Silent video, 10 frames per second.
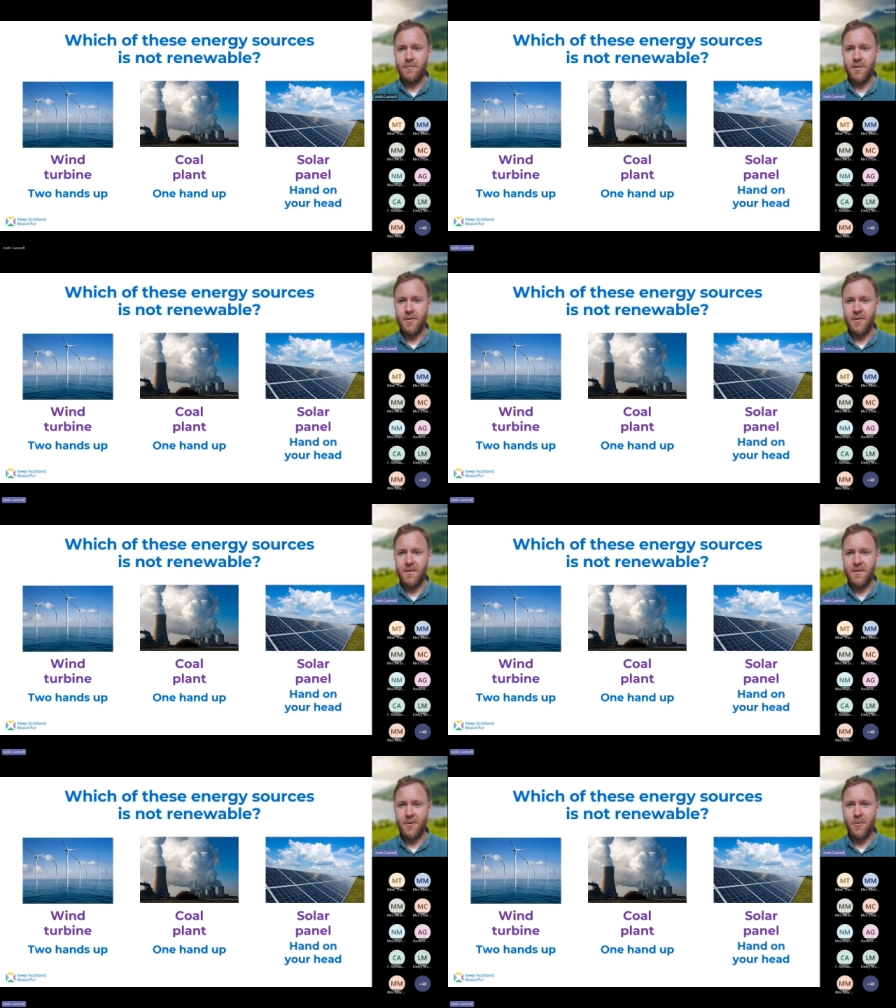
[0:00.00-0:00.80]
One of
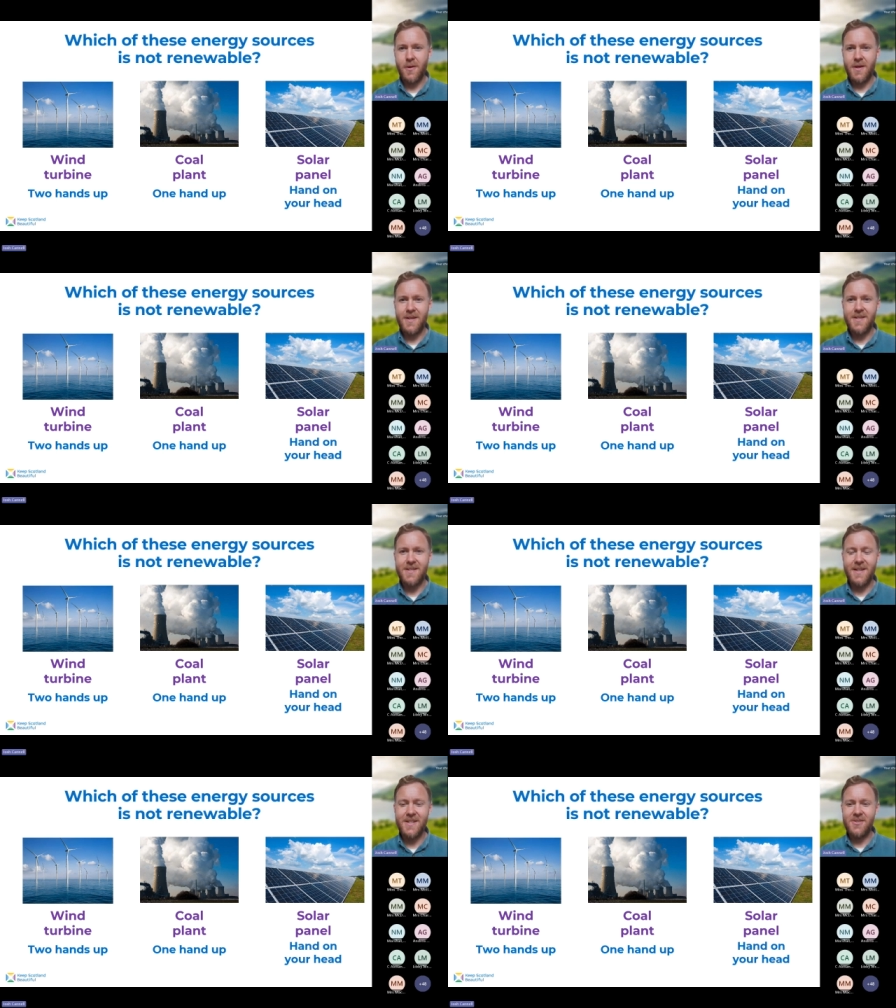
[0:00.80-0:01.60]
the, the quickest
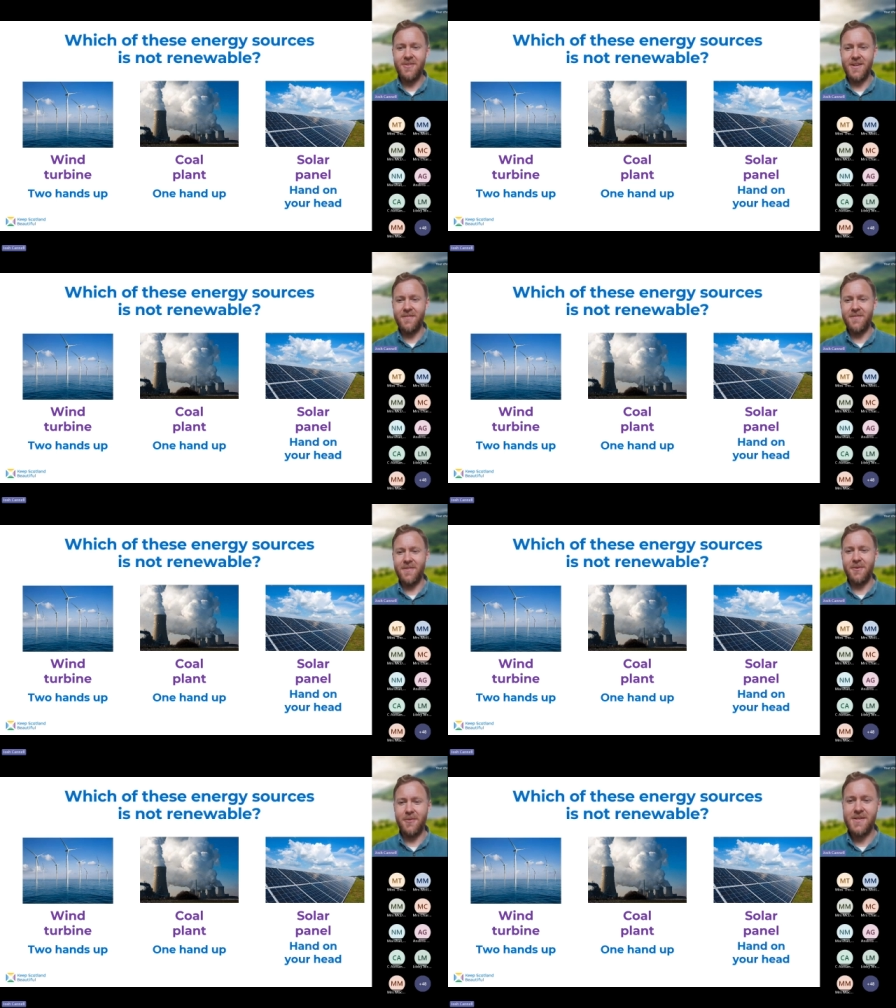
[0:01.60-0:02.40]
answering for
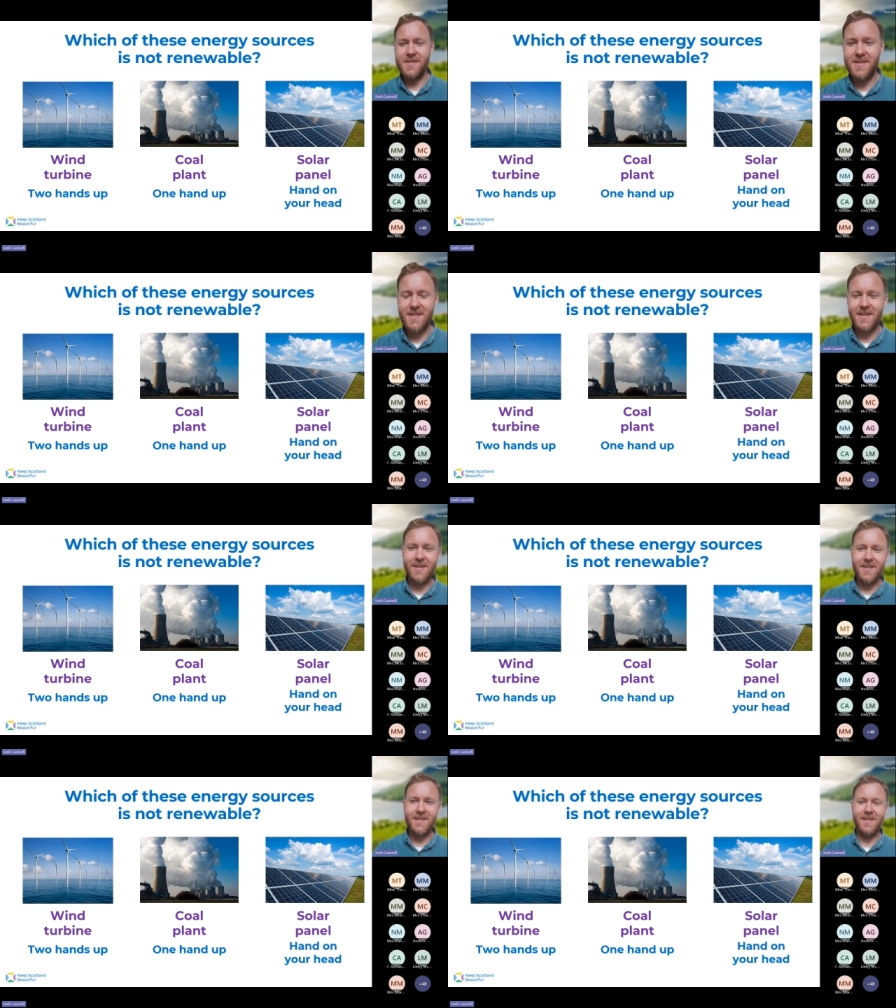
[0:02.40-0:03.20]
the questions
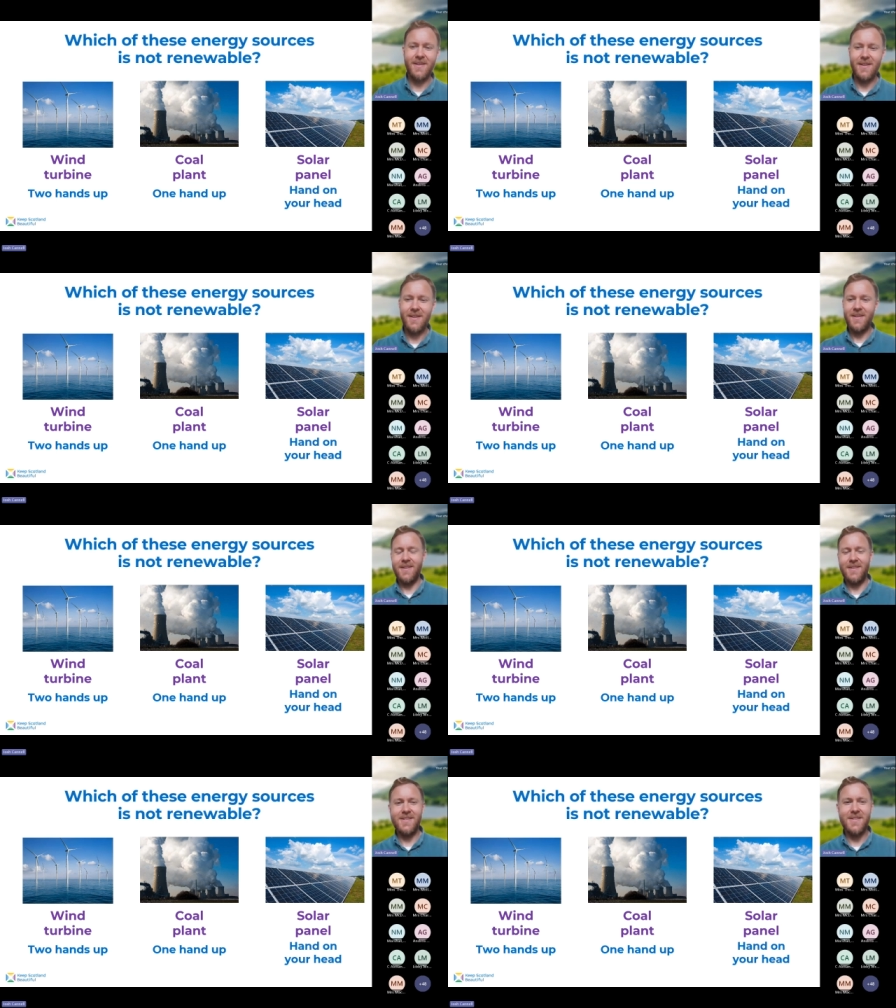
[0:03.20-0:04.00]
here.
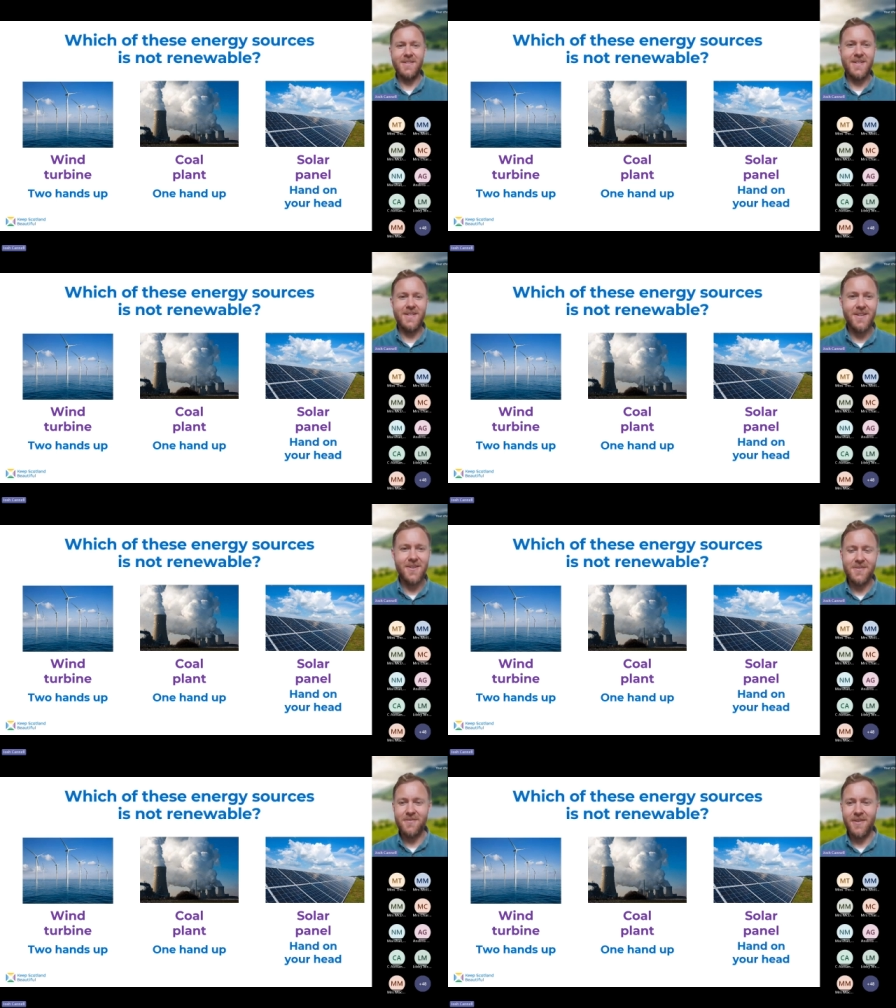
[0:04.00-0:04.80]
I can just see
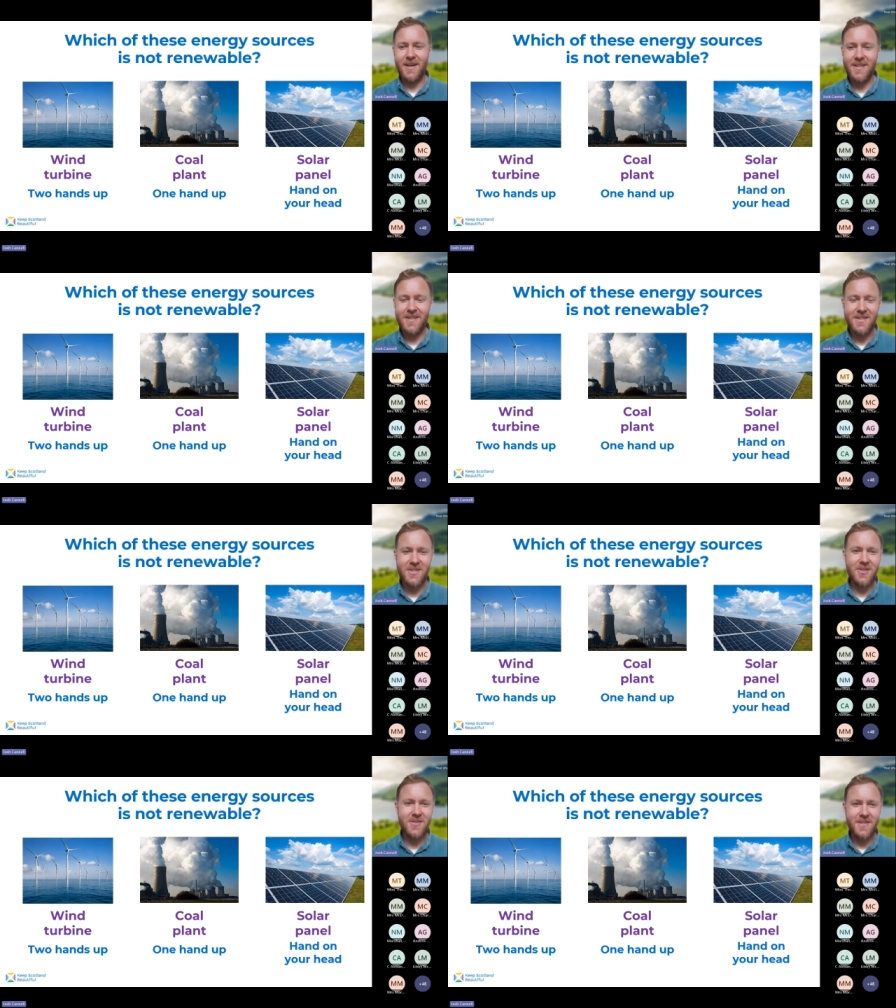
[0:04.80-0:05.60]
loads of hands
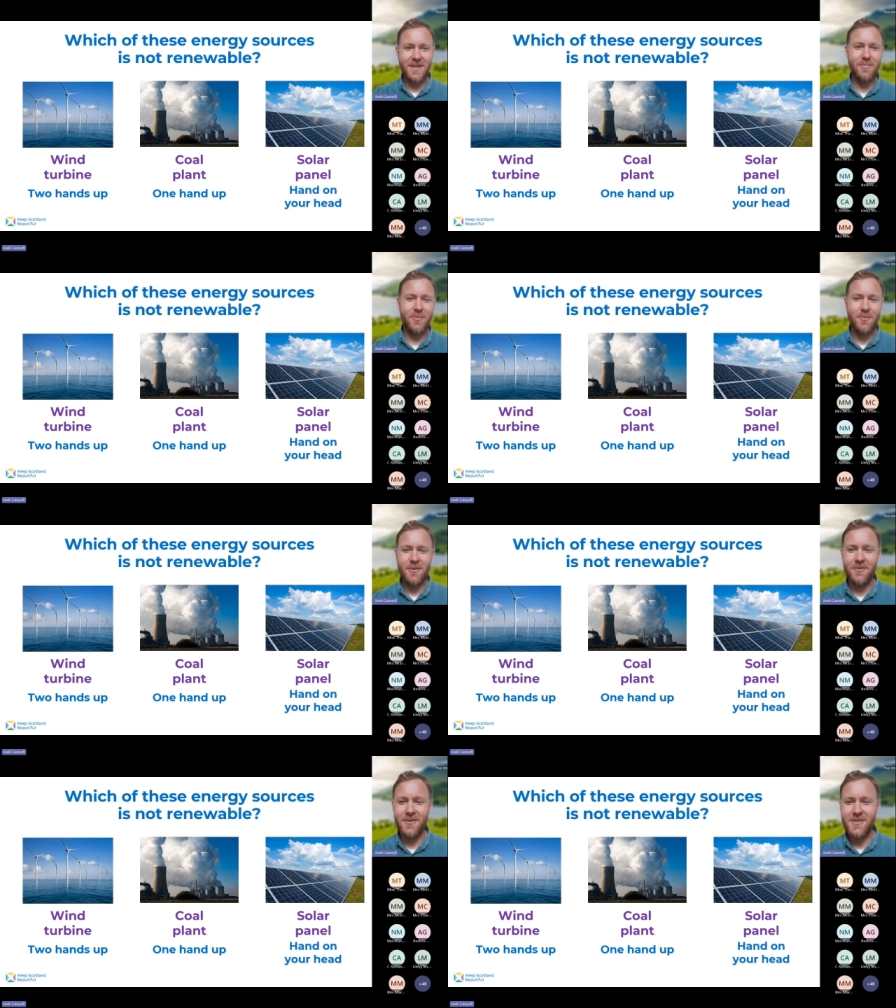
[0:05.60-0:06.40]
shooting up all
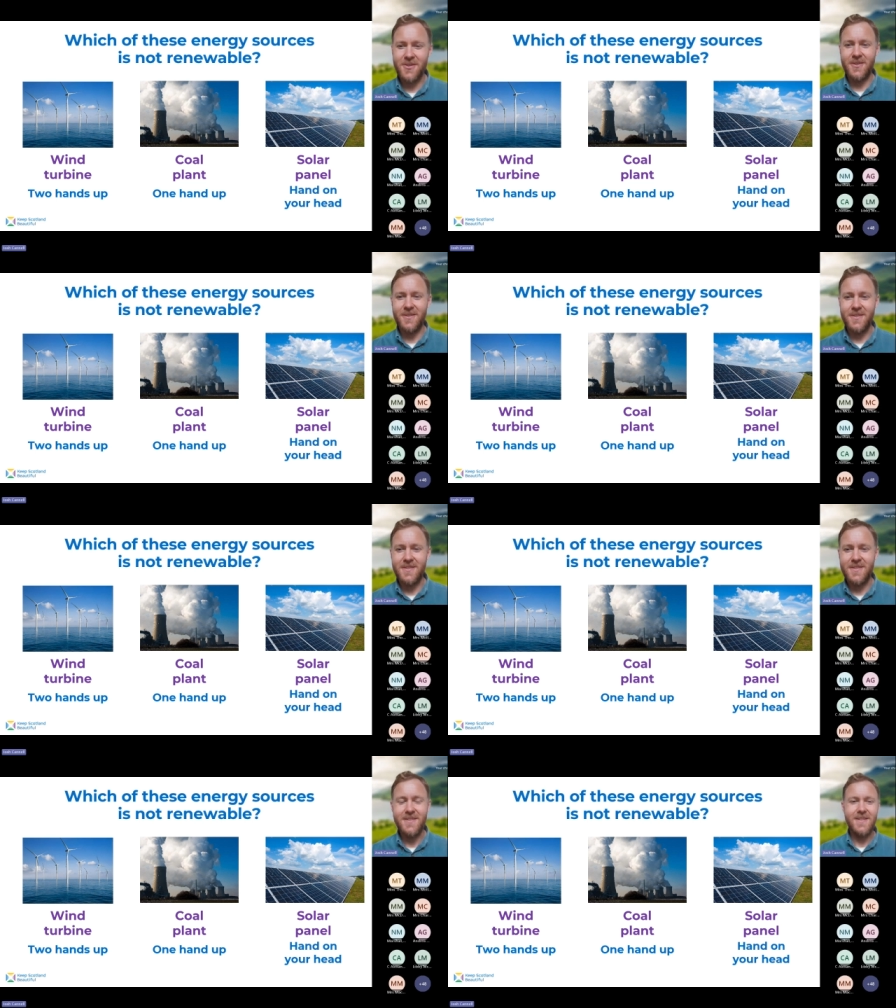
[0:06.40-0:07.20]
across
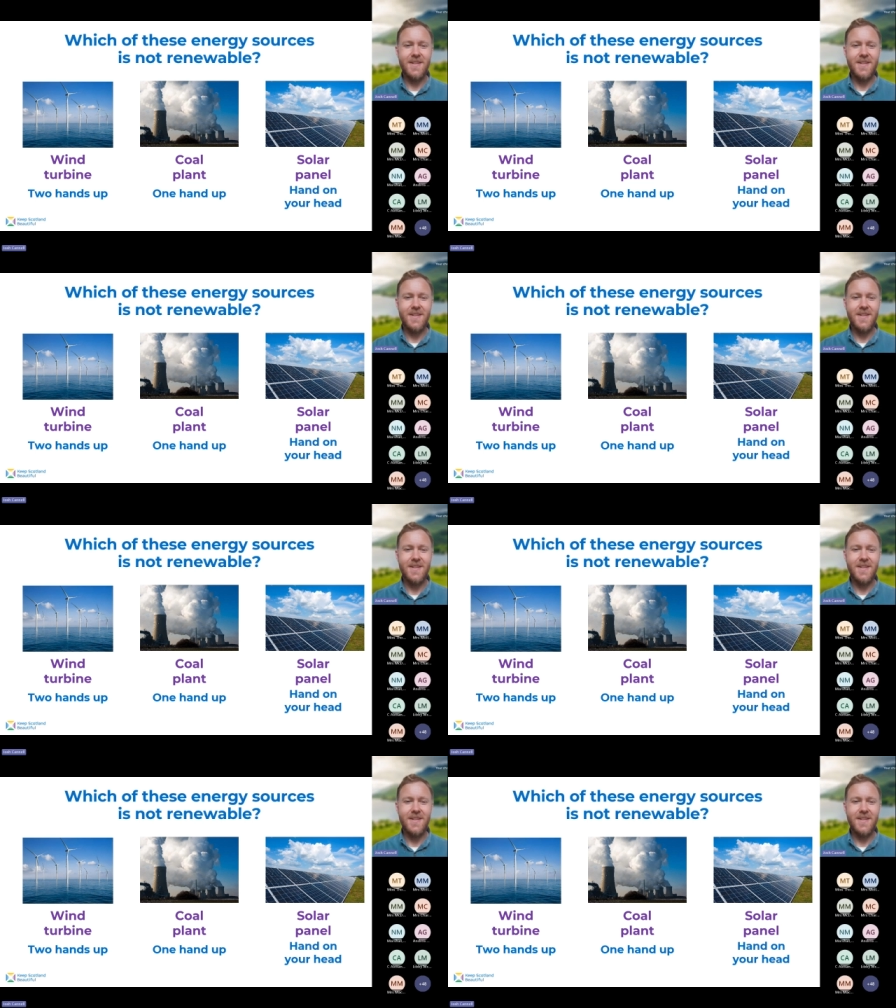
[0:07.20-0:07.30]
Scotland.